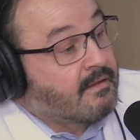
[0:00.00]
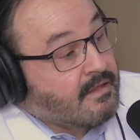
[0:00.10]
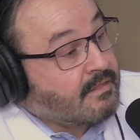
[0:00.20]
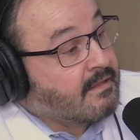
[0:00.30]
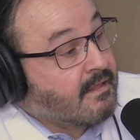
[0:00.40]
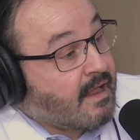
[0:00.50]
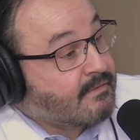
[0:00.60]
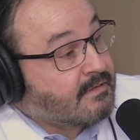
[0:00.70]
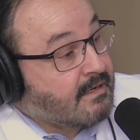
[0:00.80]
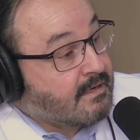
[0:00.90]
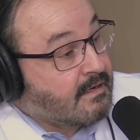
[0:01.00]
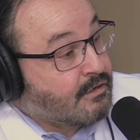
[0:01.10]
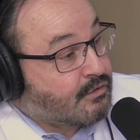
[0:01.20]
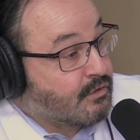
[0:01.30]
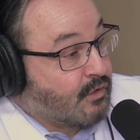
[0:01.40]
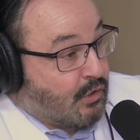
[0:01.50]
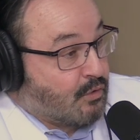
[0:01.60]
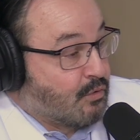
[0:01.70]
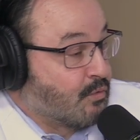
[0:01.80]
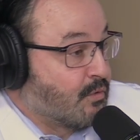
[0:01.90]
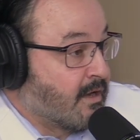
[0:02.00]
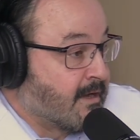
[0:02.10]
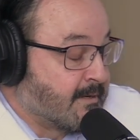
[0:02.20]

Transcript: The other thing that I've seen, in addition to,